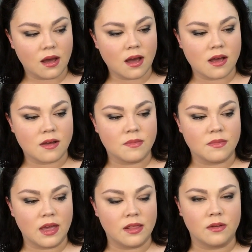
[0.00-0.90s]
Um,
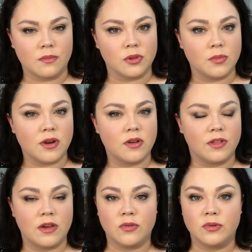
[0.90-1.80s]
and the blueberry
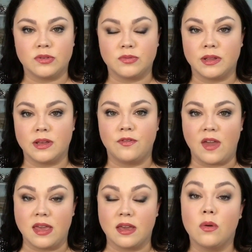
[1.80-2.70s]
flavor was really
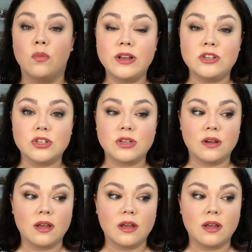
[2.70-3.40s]
fake, which